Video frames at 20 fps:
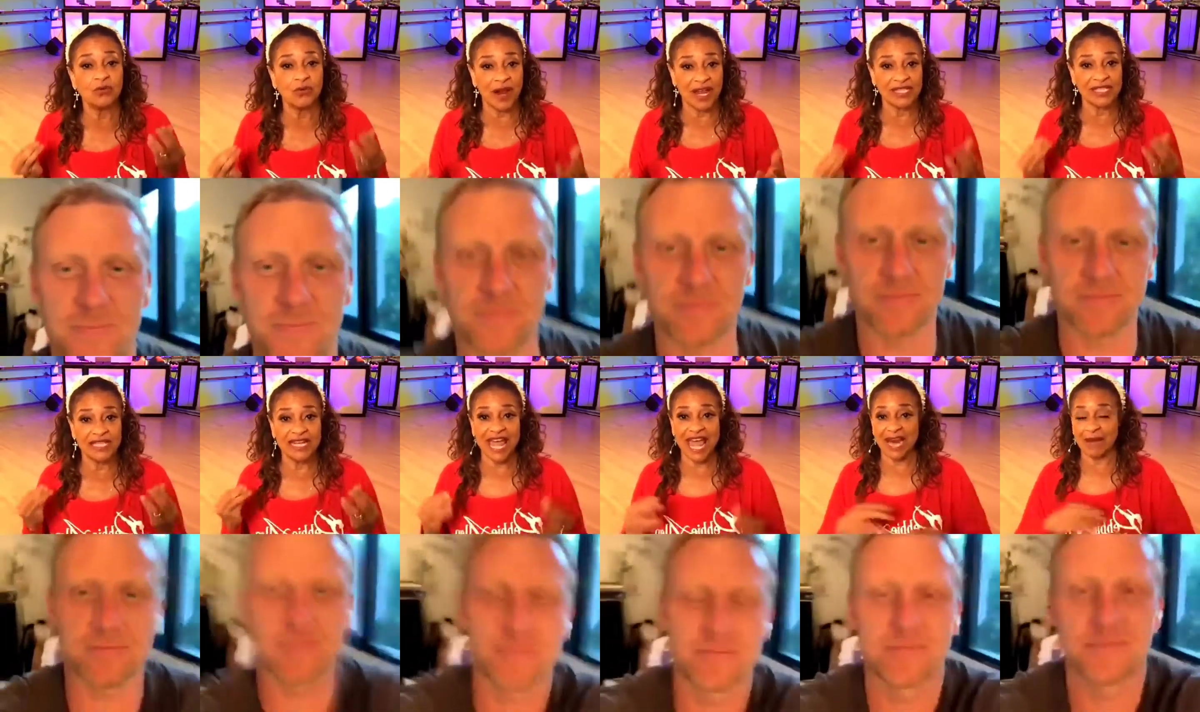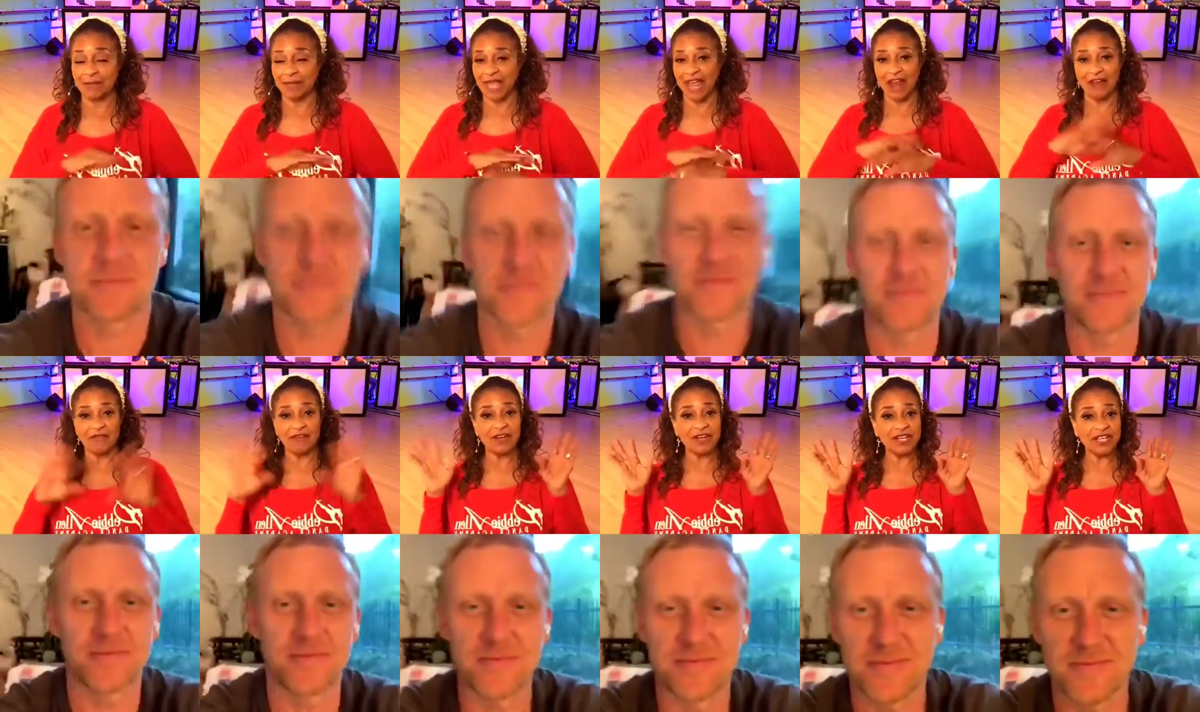Speaker 1: Grey's Anatomy.
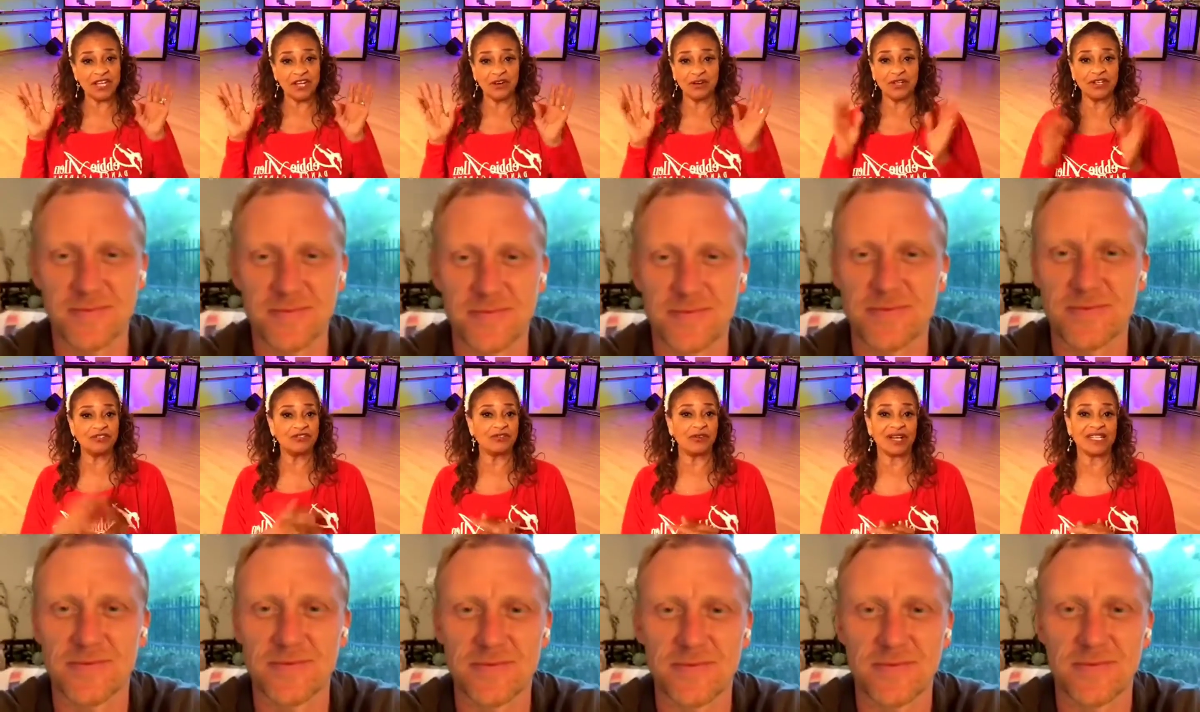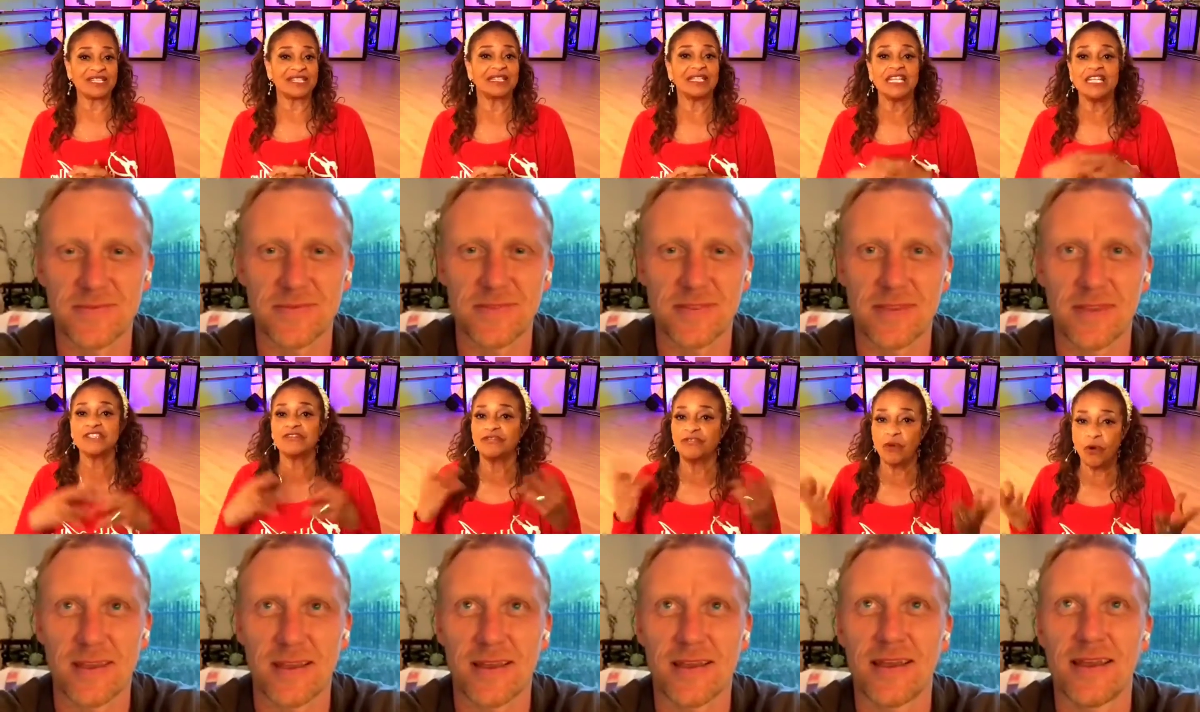Every year he directs at
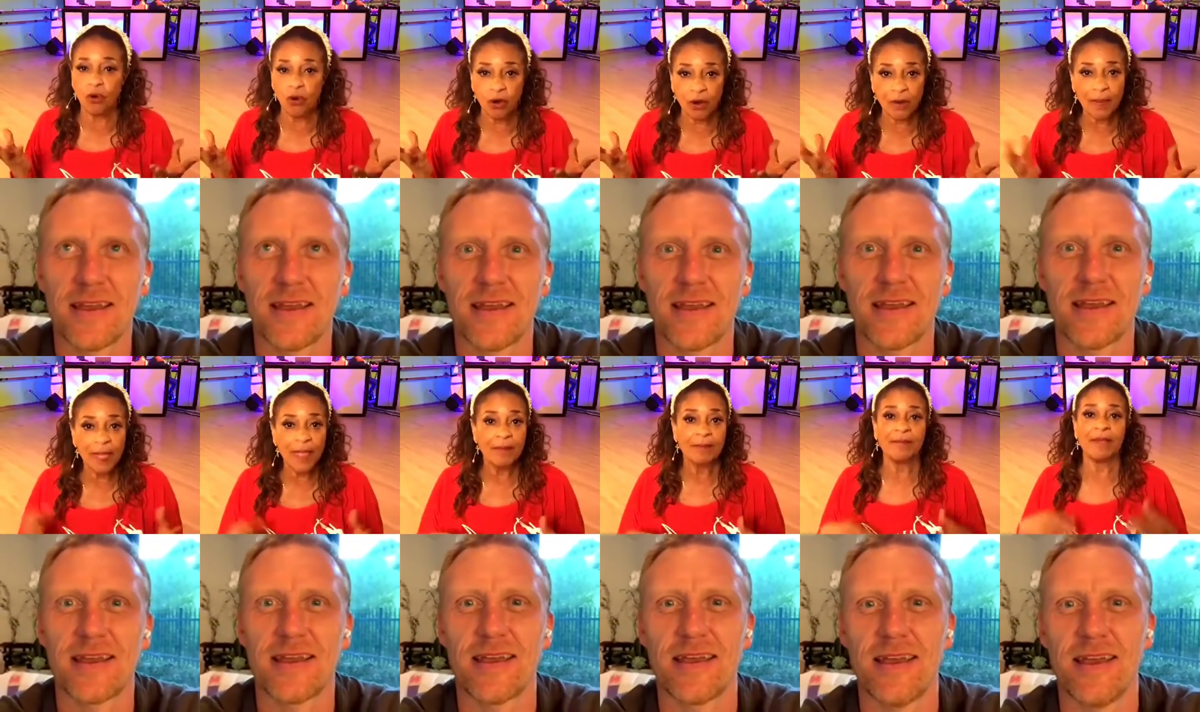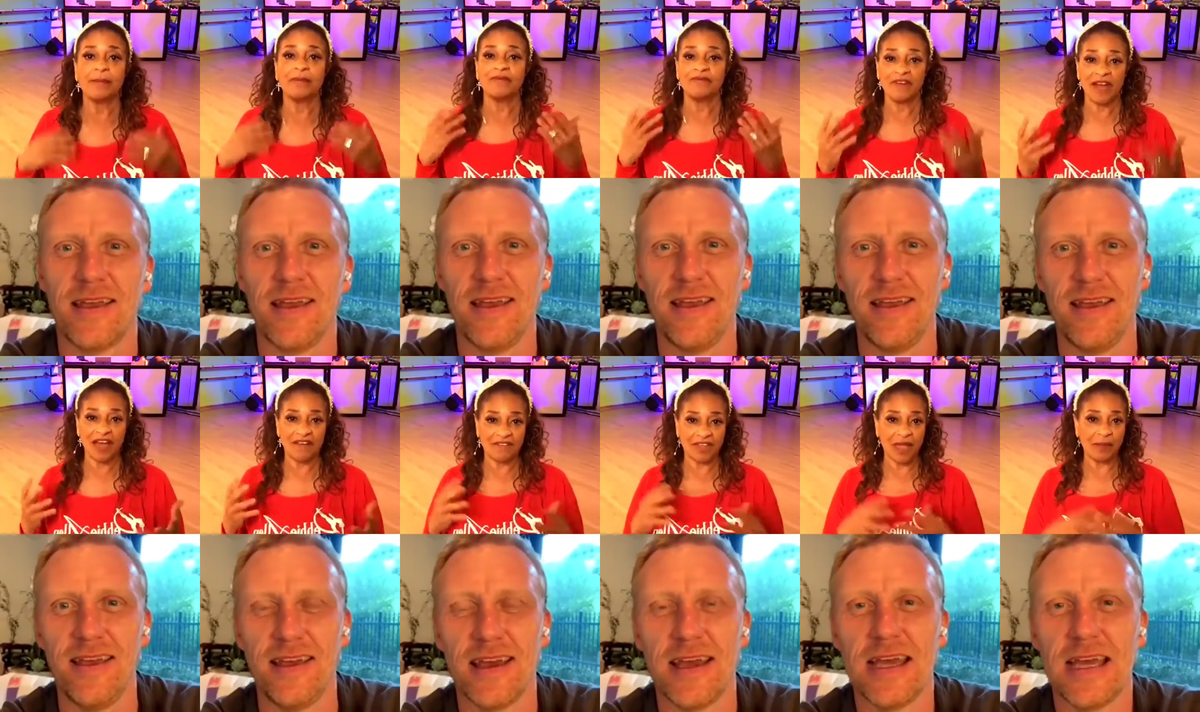least four, maybe five
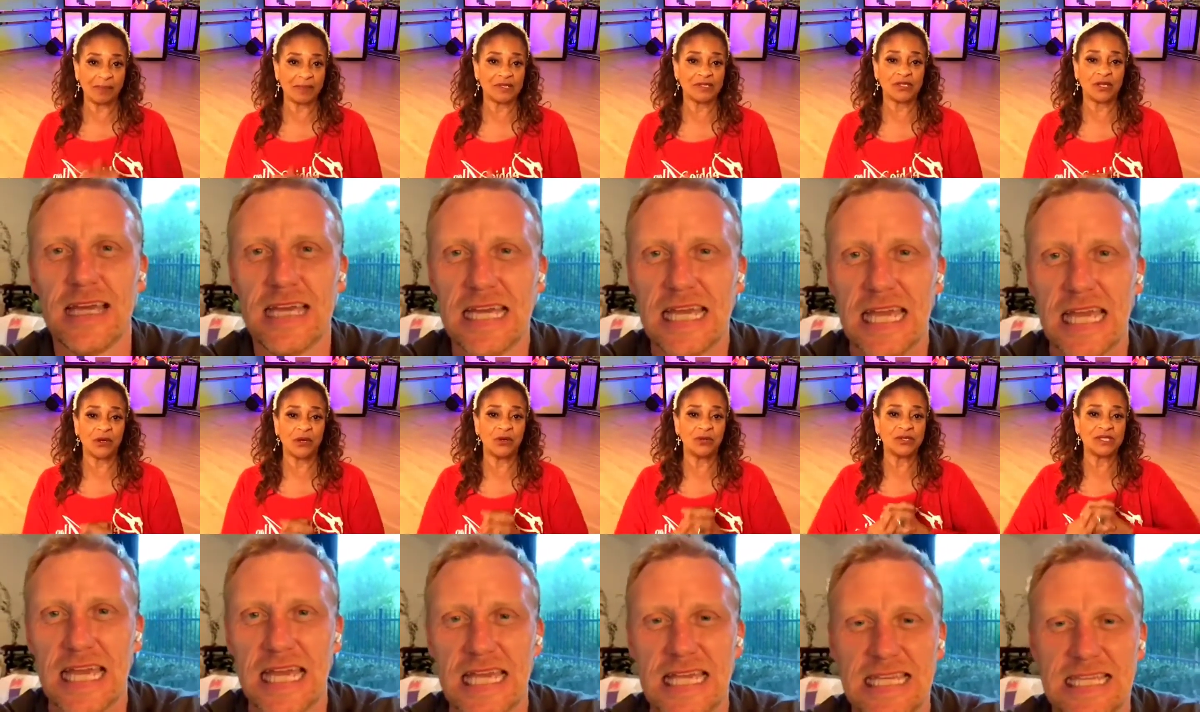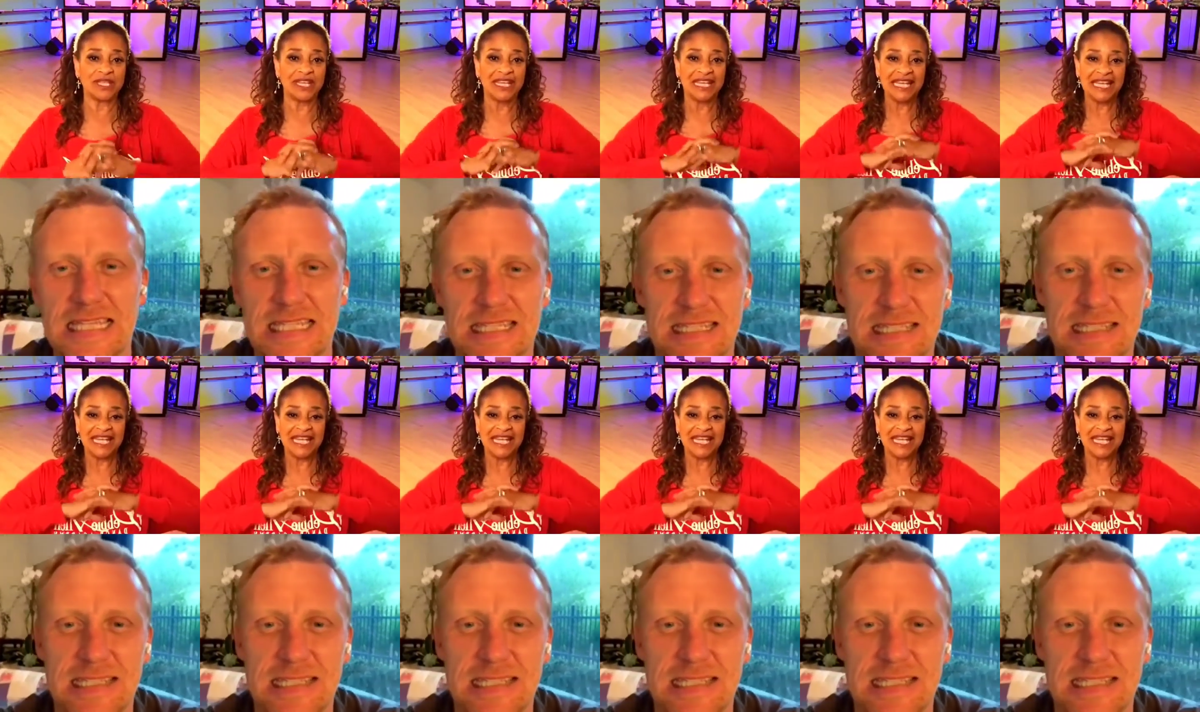episodes.